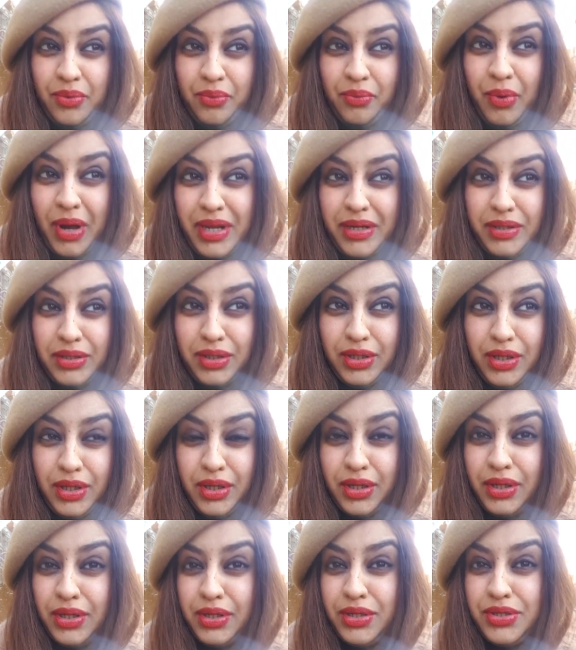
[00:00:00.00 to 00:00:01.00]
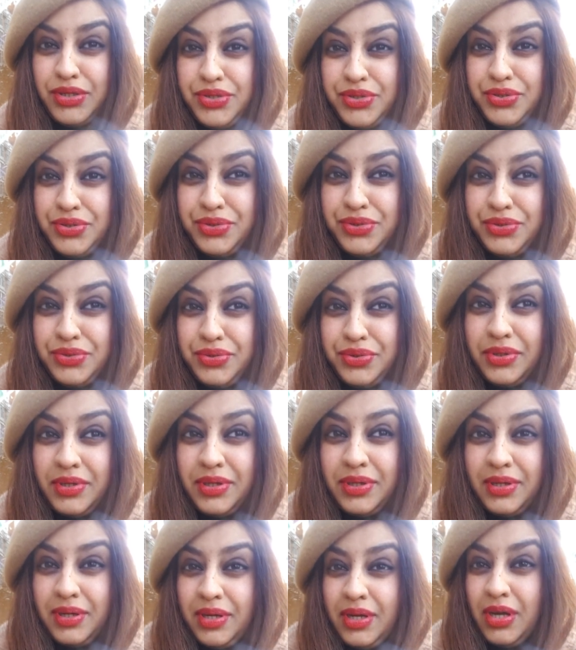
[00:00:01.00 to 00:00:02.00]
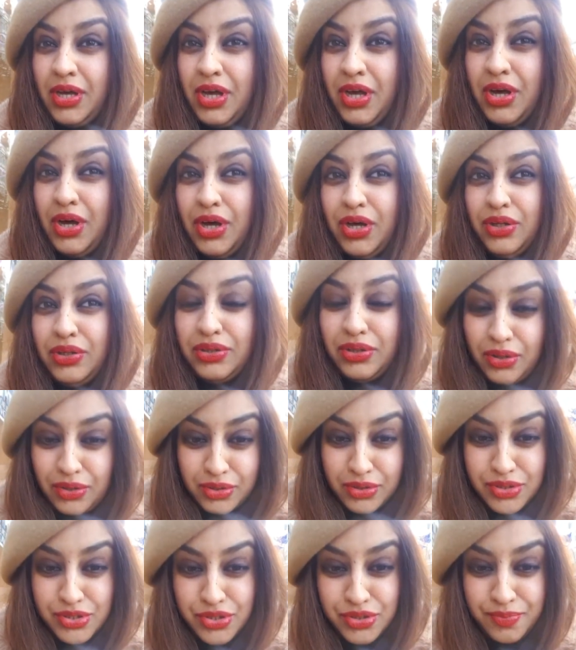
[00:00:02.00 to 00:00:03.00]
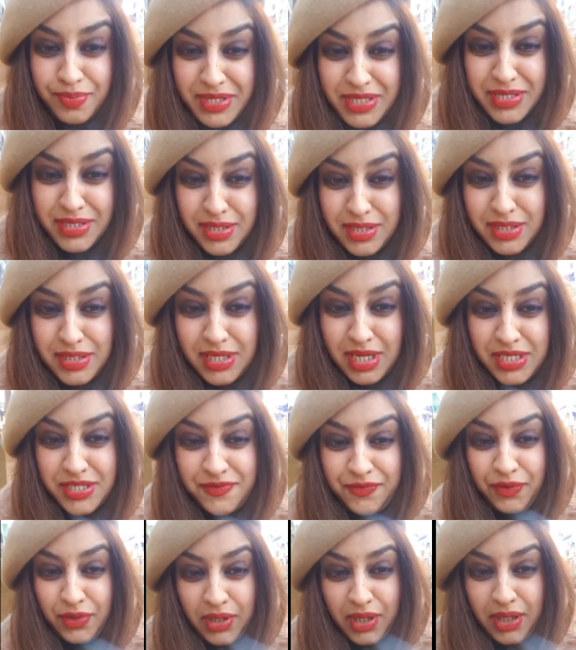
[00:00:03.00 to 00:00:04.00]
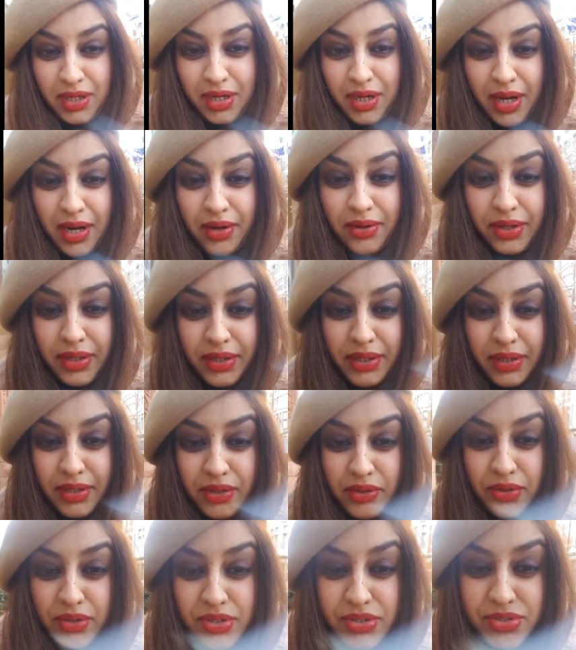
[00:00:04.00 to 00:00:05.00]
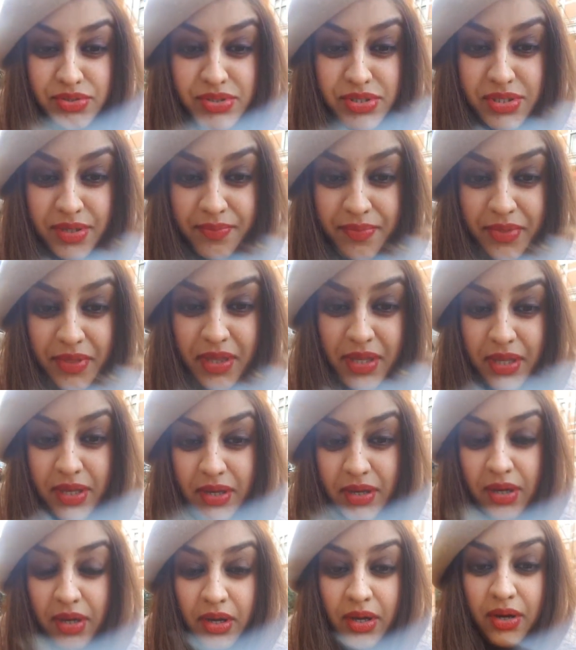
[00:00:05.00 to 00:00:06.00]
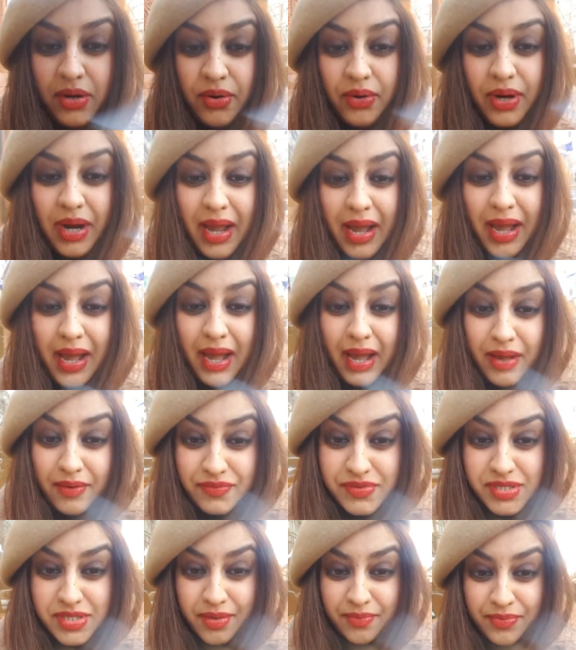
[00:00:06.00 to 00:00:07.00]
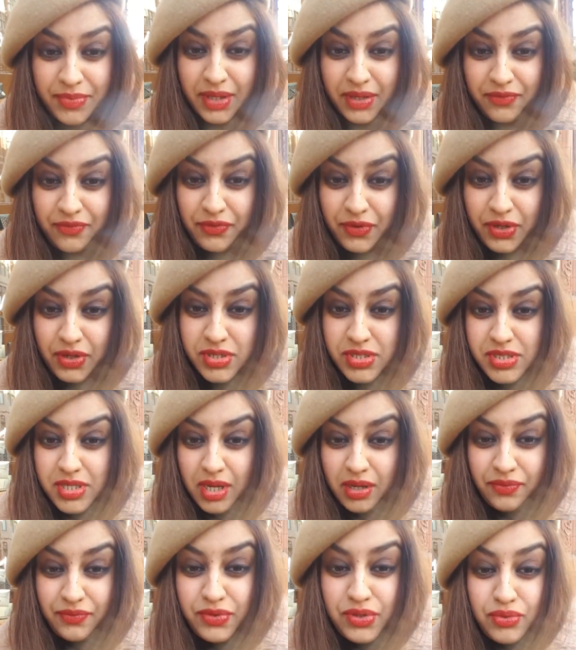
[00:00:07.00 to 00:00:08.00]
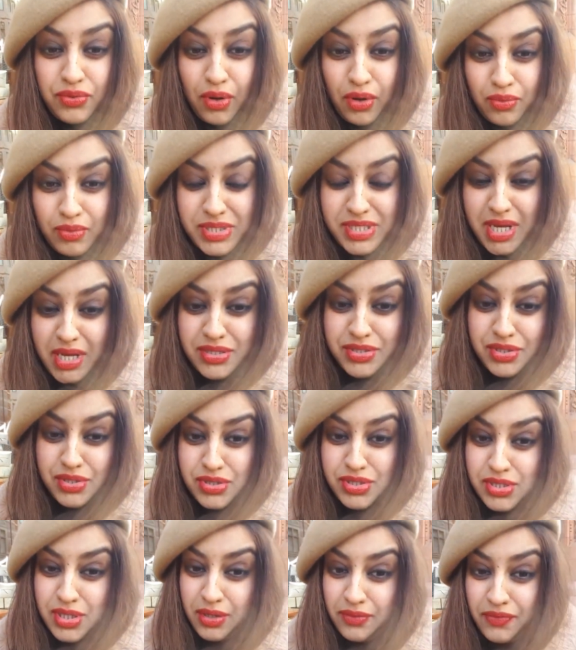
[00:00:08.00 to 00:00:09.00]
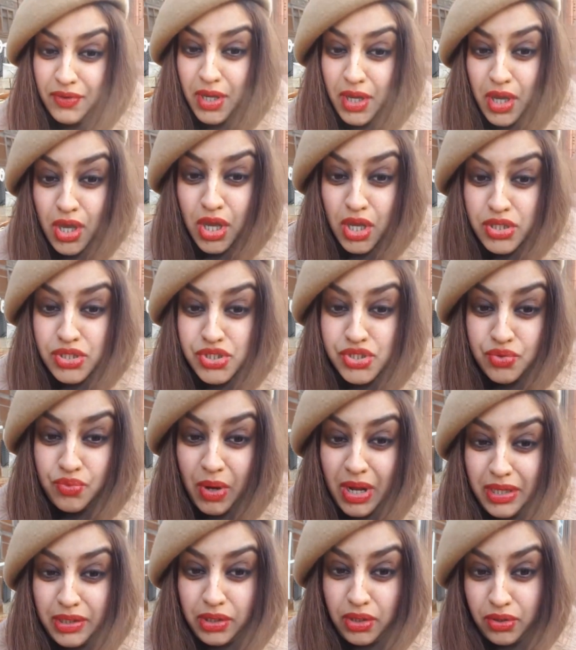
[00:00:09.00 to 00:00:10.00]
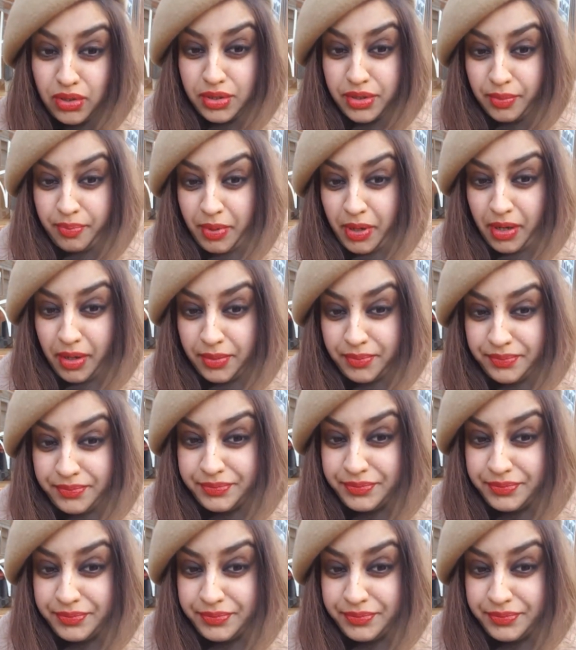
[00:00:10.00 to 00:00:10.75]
when you look to be successful in an area, or do something, or have something for yourself, you always ask yourself, do I look the part?